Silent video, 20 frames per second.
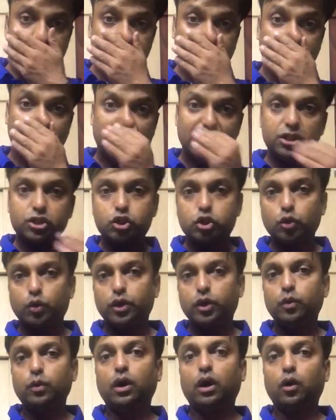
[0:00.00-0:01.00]
so I'll show
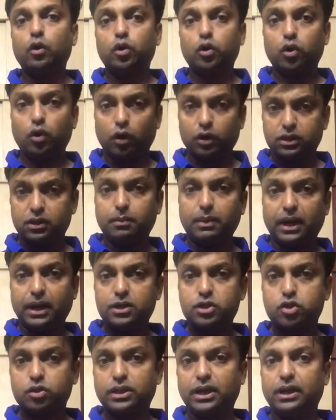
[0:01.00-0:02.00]
you how to knock the
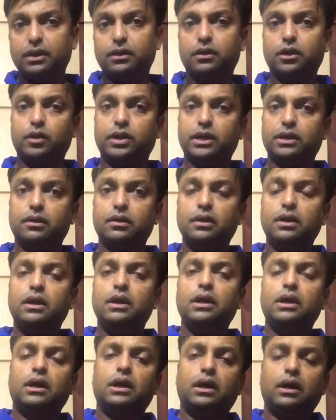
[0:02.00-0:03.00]
bat so that you can
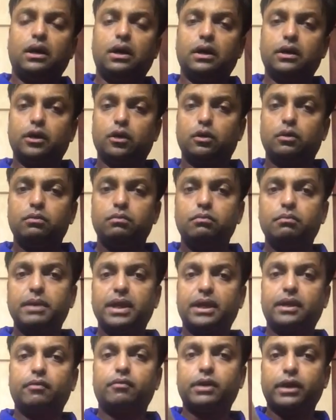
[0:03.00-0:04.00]

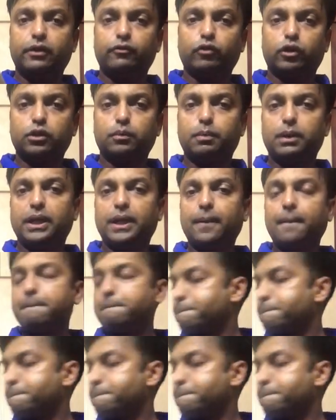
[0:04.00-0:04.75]
make it ready for the play.